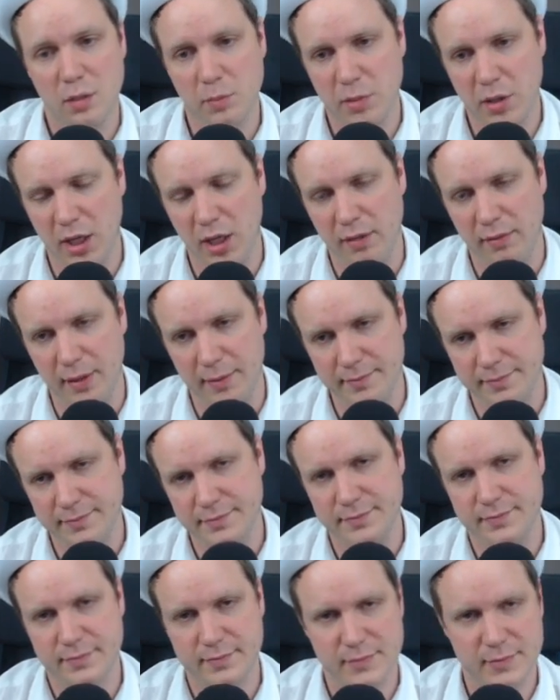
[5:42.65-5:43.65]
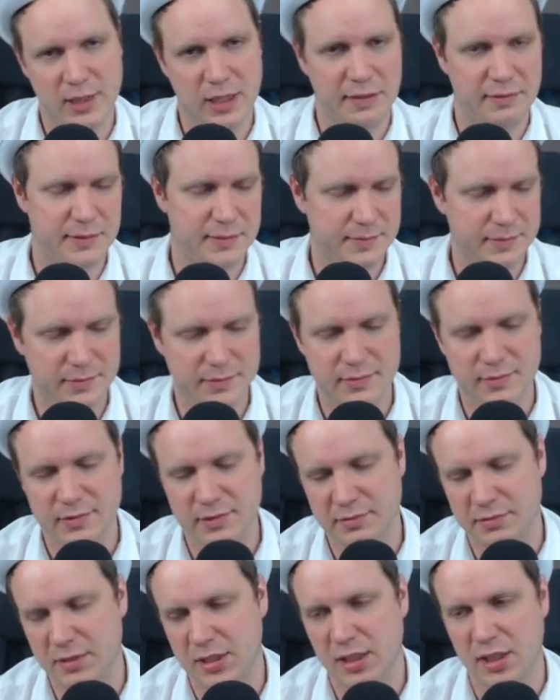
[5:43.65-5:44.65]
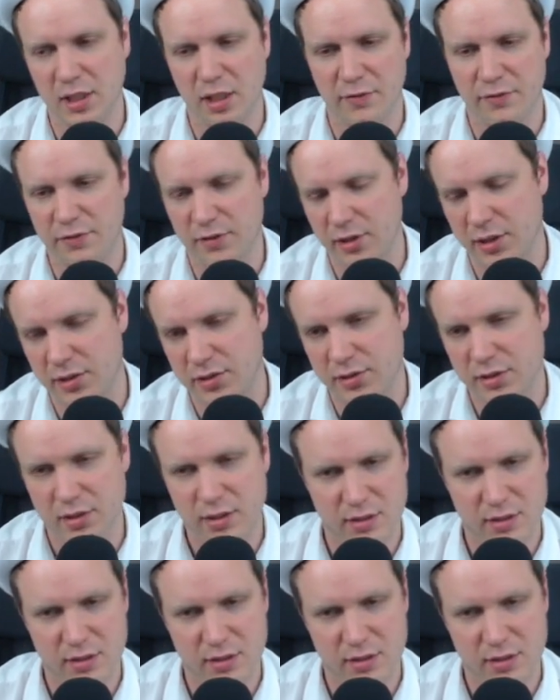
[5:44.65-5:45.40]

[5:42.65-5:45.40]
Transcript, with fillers: But anyway, whatever. We, we can go through this.